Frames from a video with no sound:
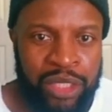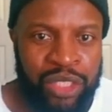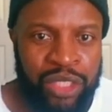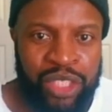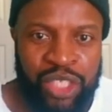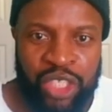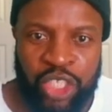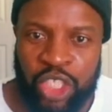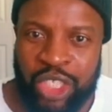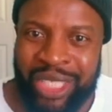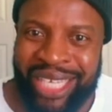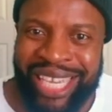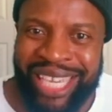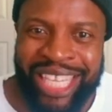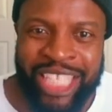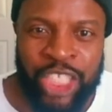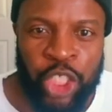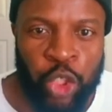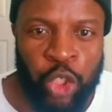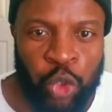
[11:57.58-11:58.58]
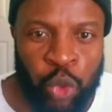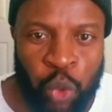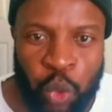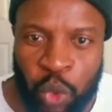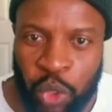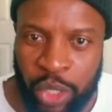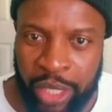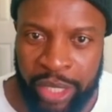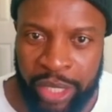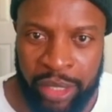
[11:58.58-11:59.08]
just to
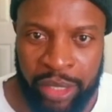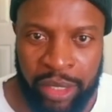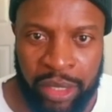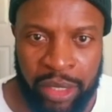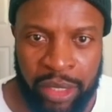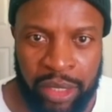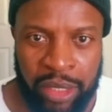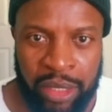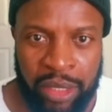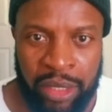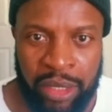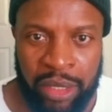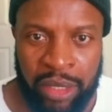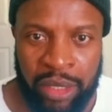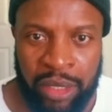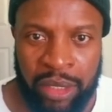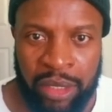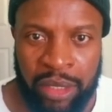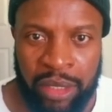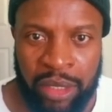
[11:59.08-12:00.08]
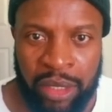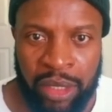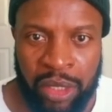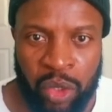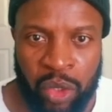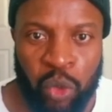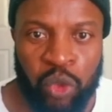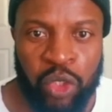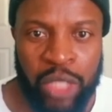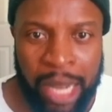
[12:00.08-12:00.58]
enjoy
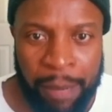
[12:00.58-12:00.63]
those